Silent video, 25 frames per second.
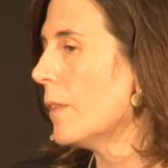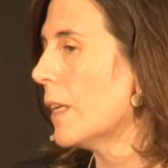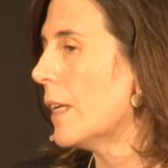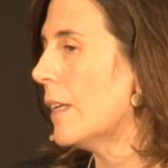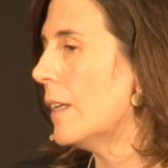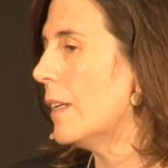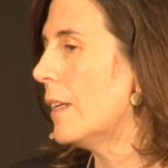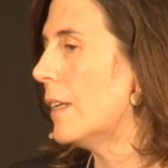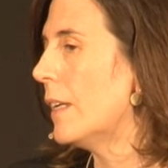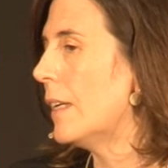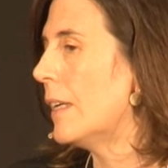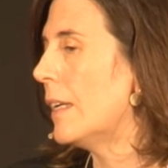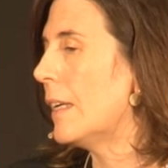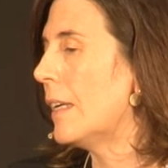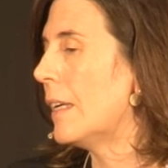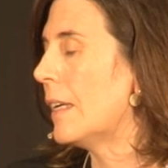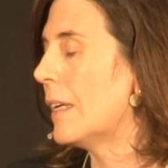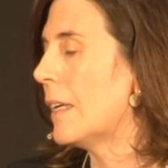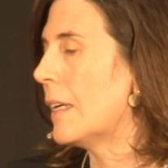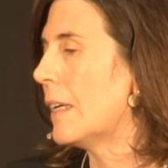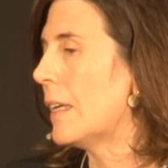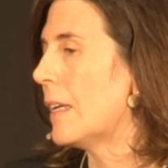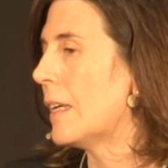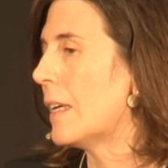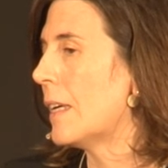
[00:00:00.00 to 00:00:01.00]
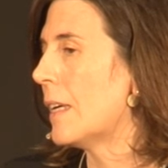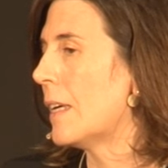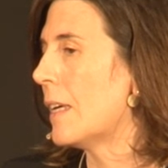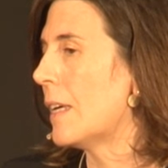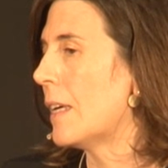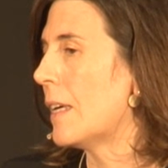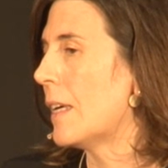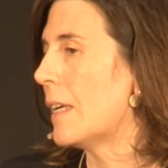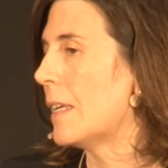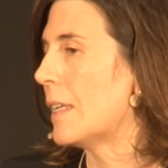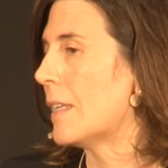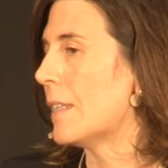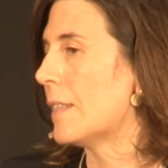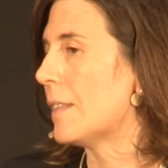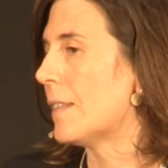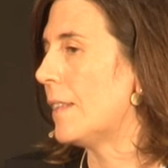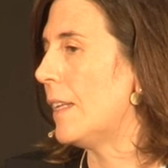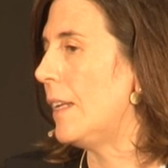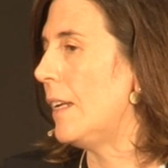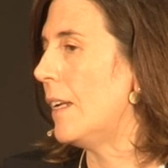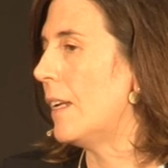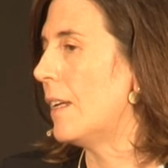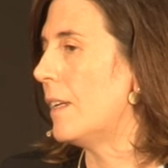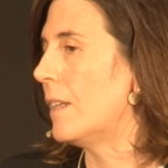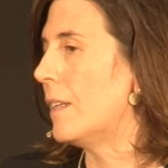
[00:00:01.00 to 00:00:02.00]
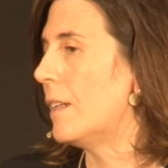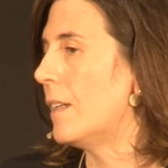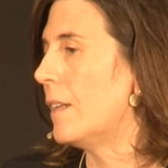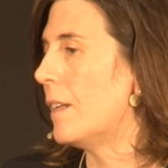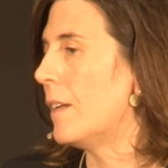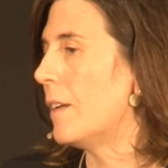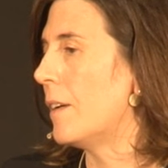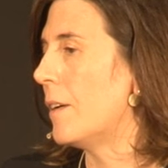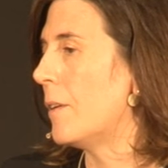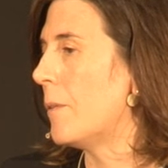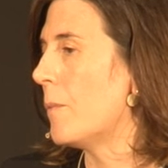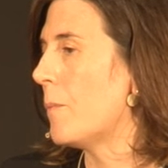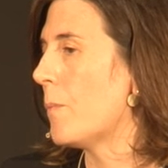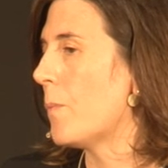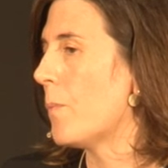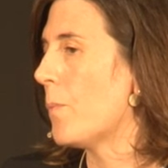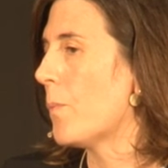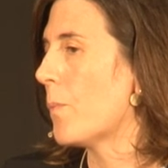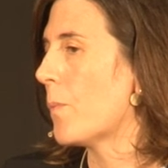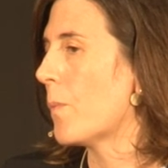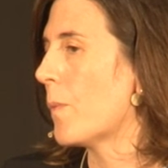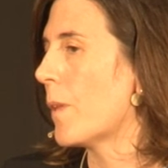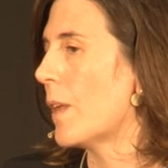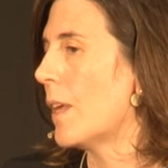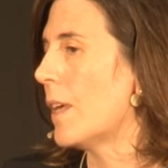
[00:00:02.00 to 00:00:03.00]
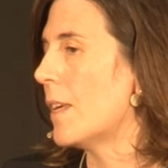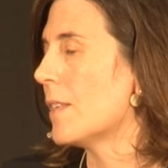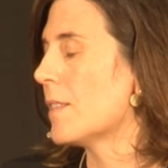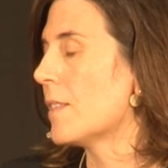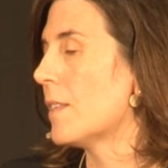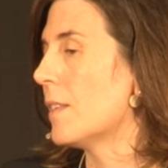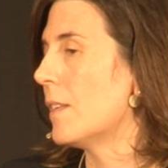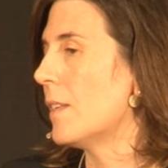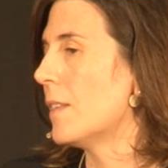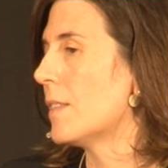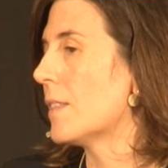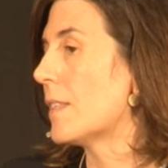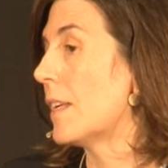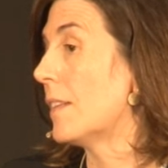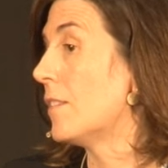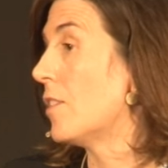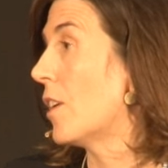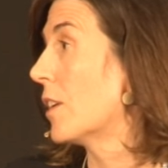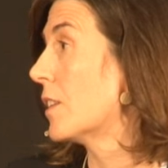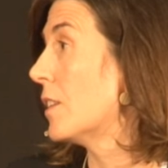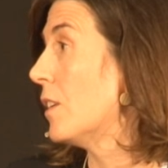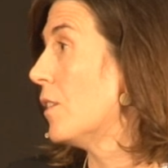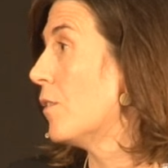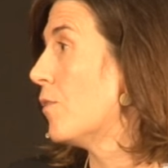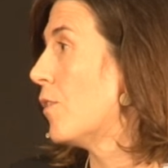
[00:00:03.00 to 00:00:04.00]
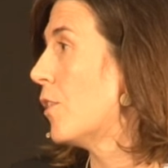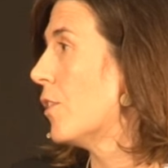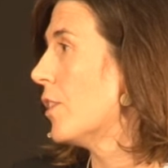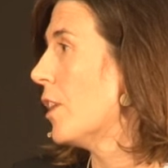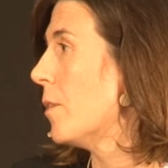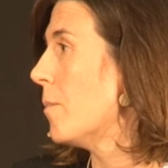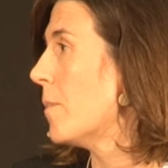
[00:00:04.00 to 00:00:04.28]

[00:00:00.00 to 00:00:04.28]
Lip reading: still is attractive for the